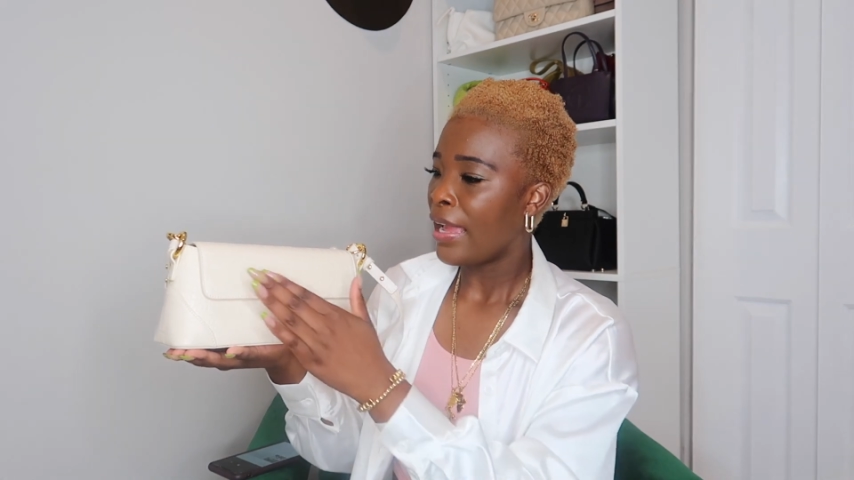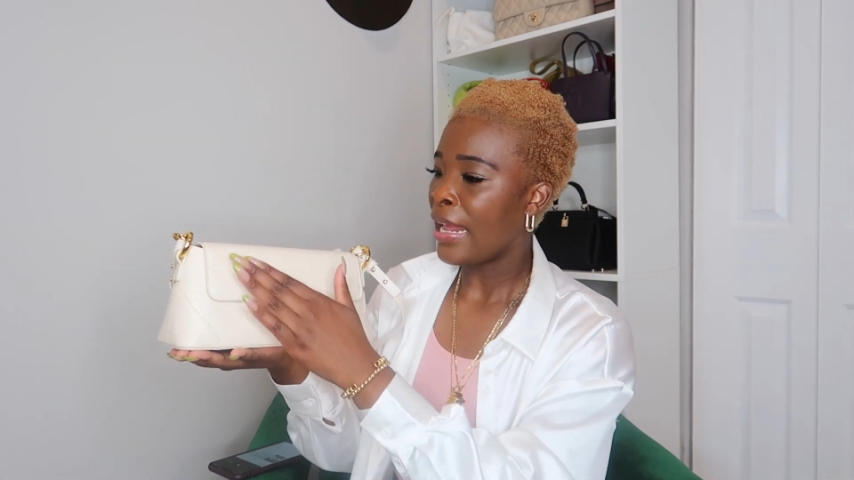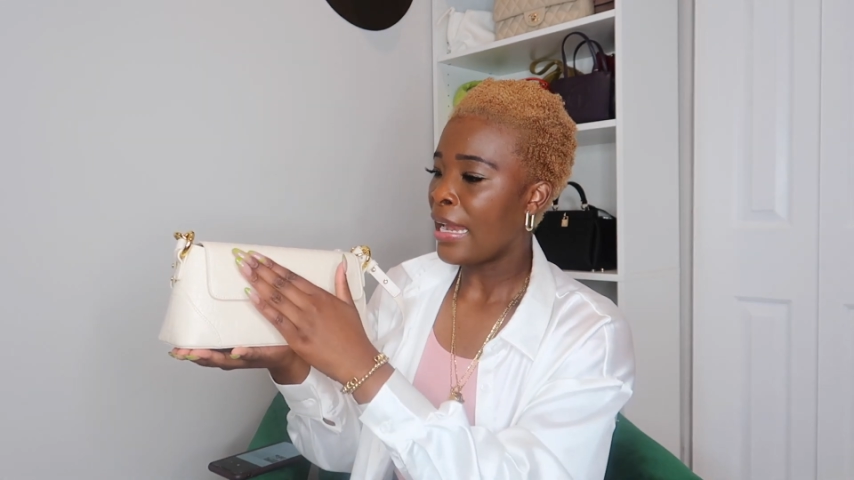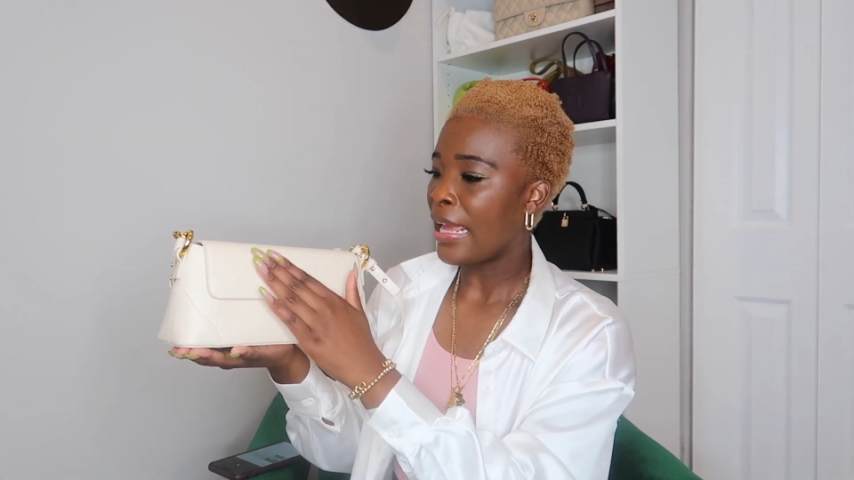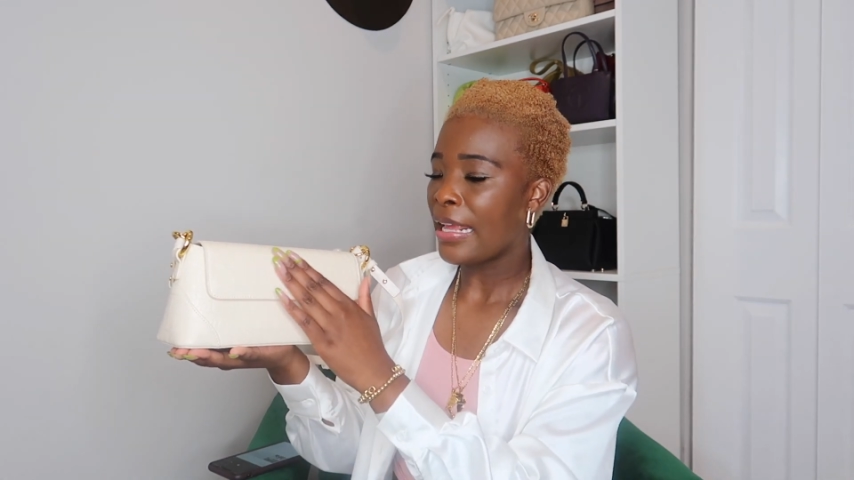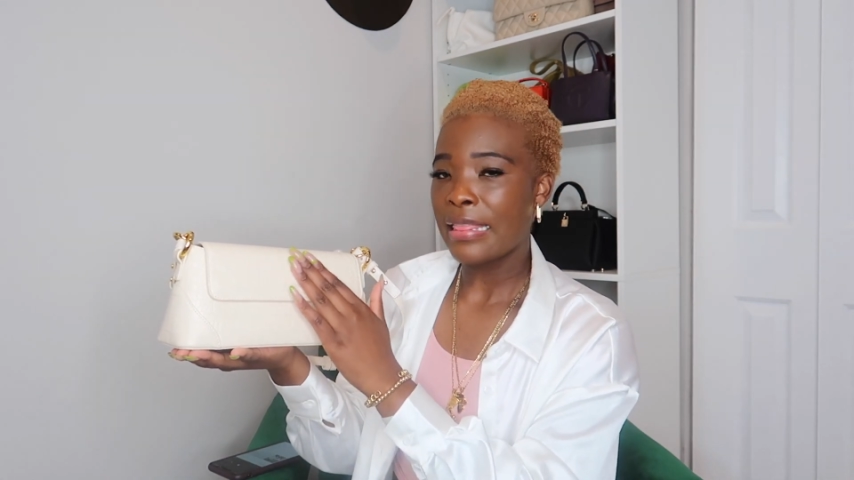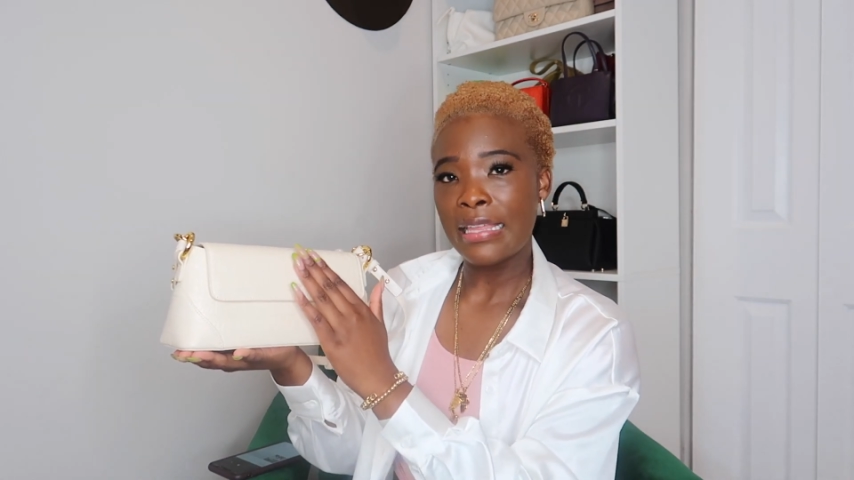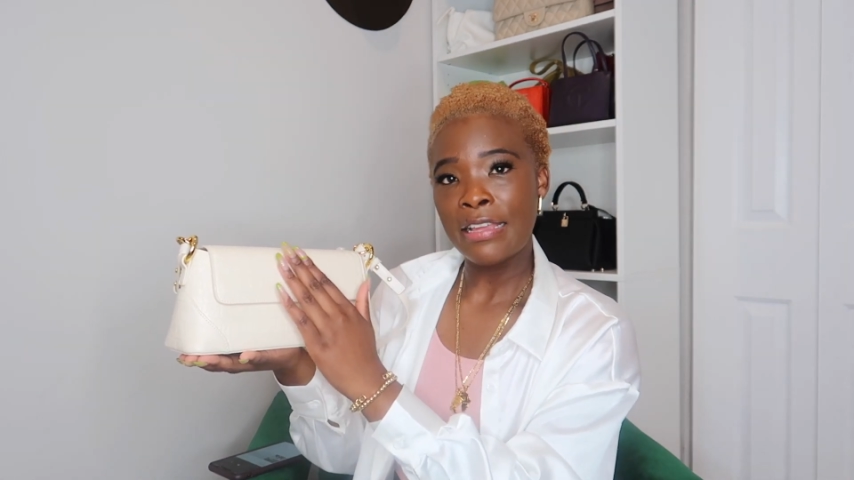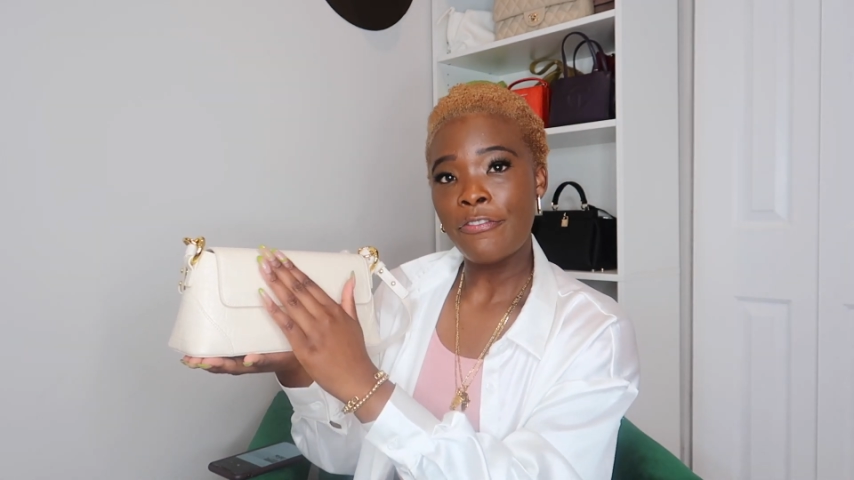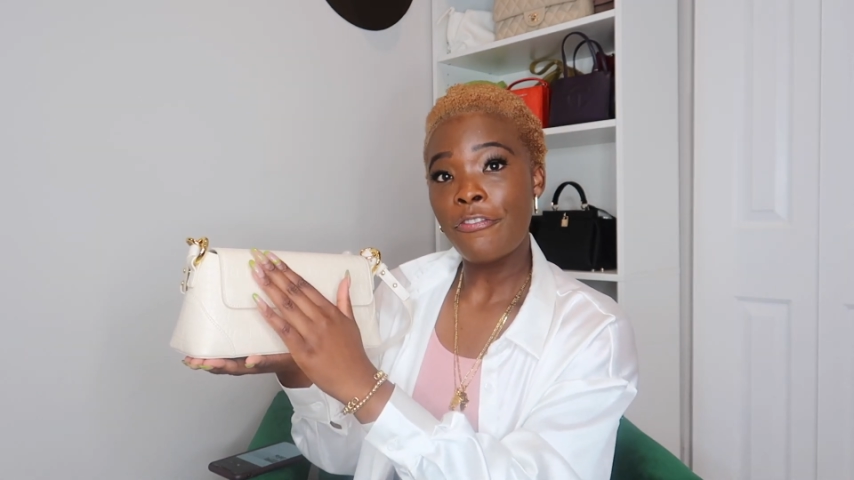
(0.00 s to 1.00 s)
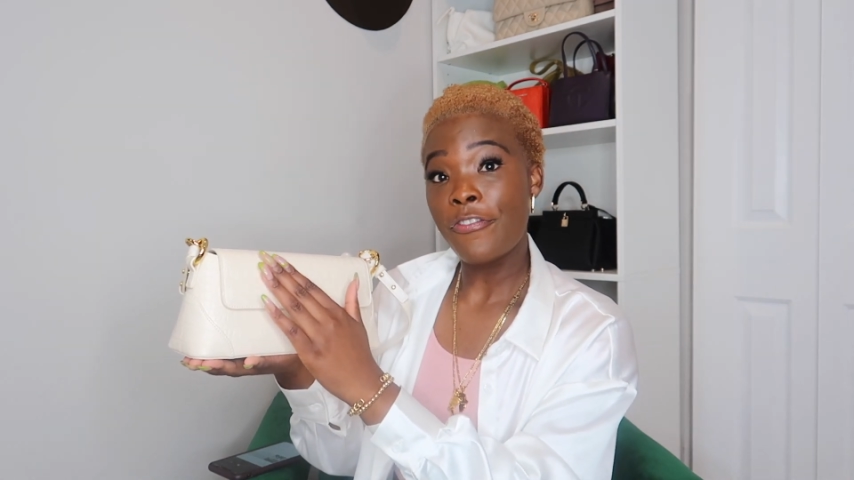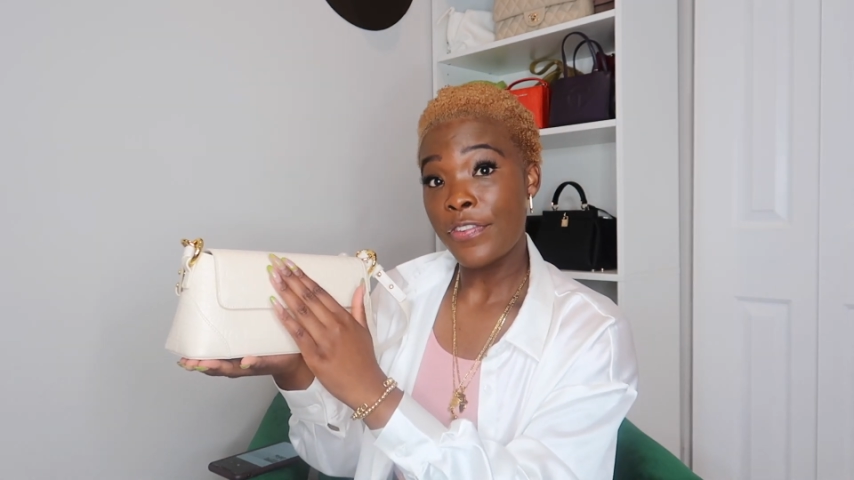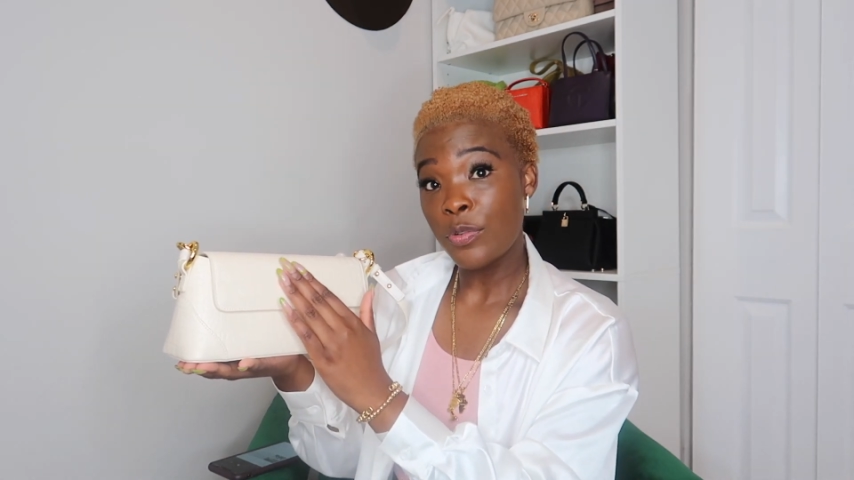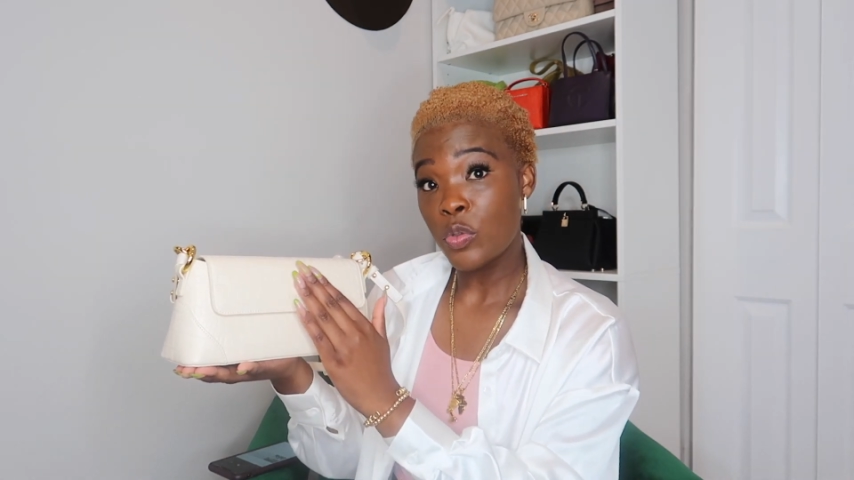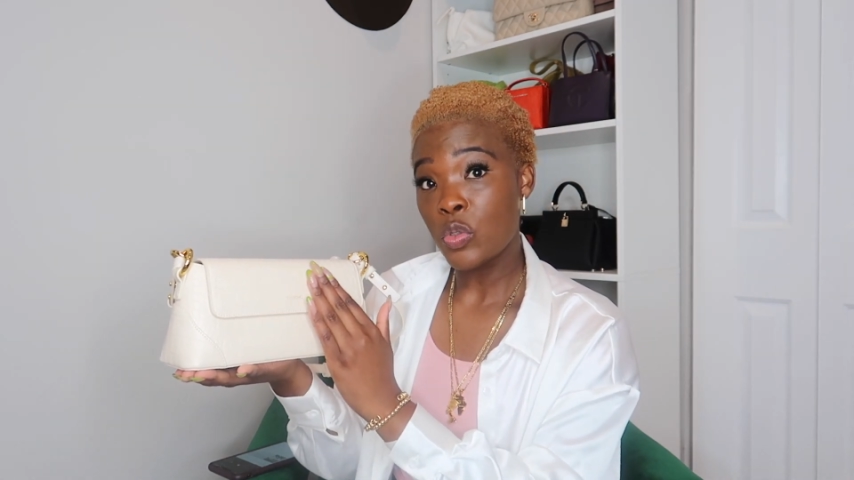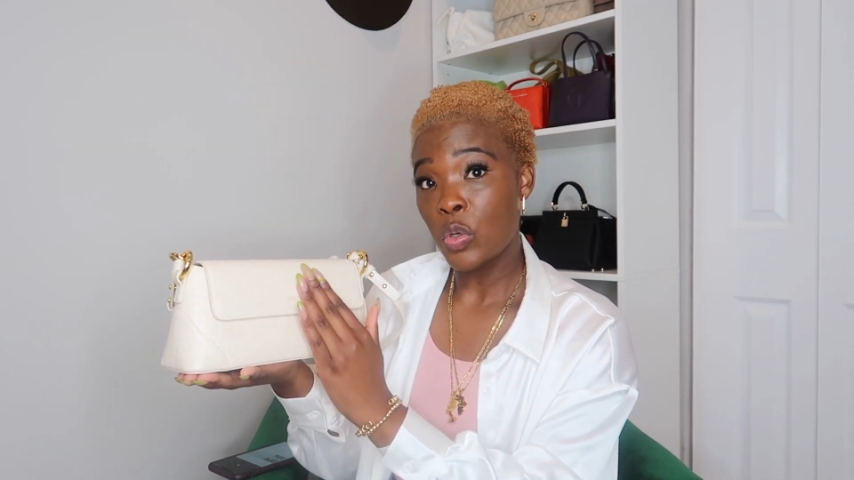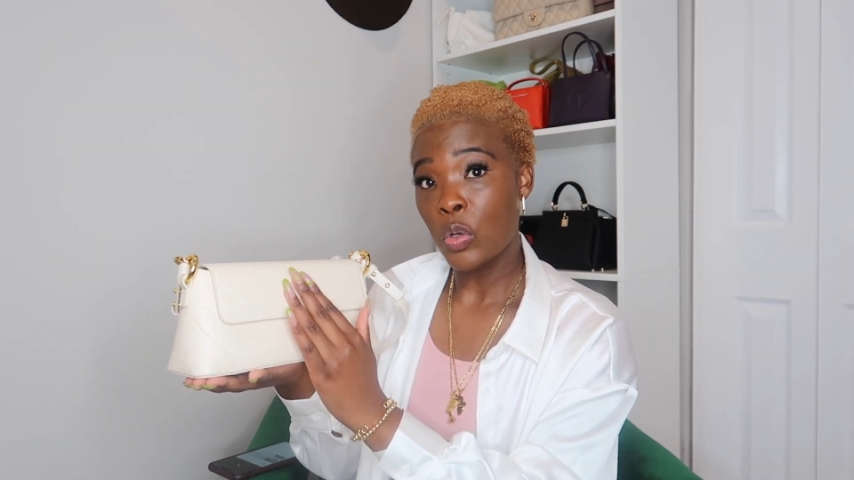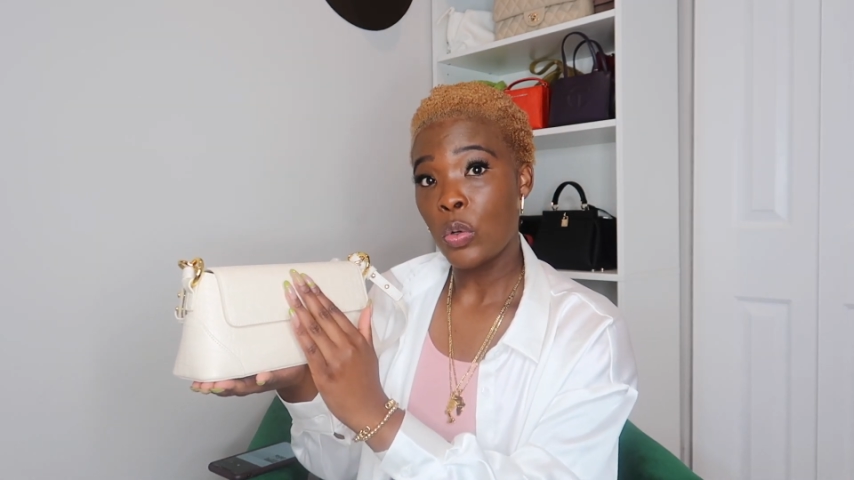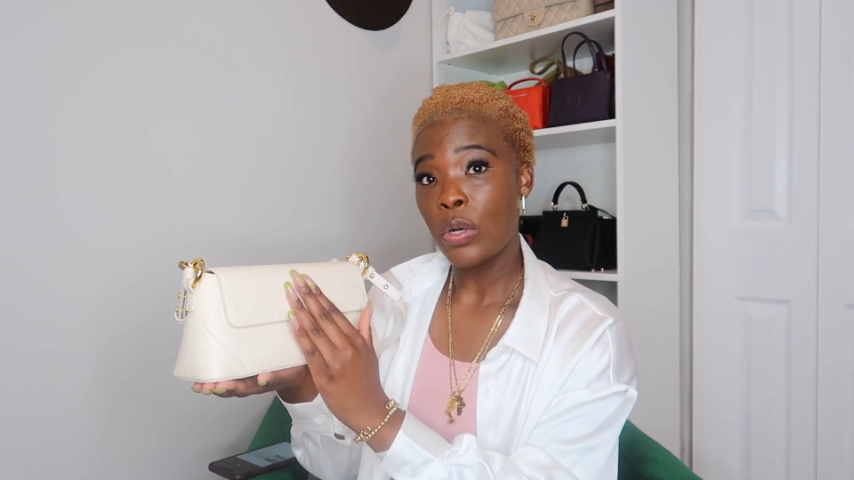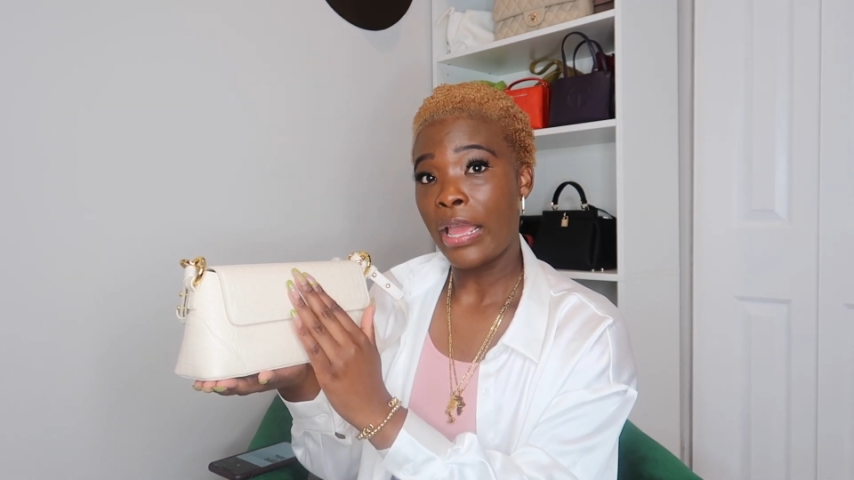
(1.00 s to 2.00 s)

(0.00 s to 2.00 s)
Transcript: and like it feels so good.